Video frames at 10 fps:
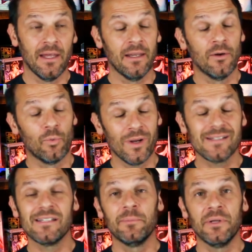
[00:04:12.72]
And
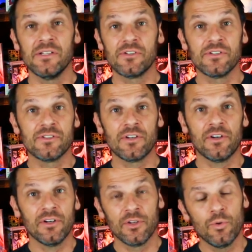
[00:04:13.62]
rest in peace, good
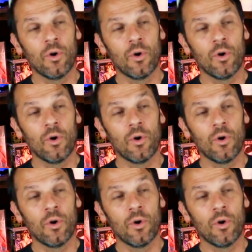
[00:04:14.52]
sir.